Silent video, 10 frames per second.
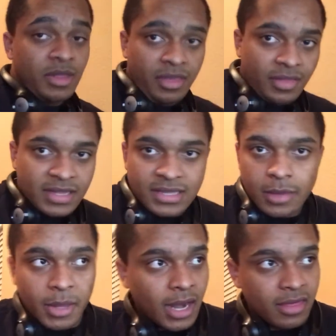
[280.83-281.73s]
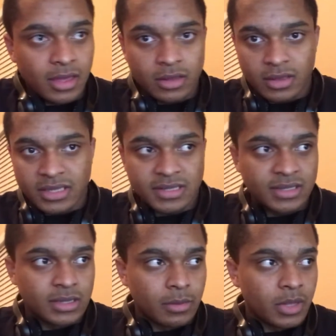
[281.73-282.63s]
I think that's it, man. I think this
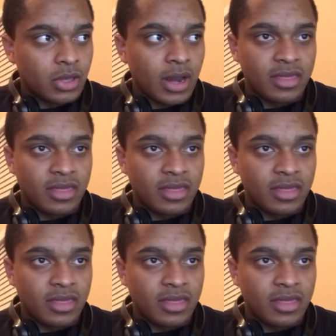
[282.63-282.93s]
is going to be good.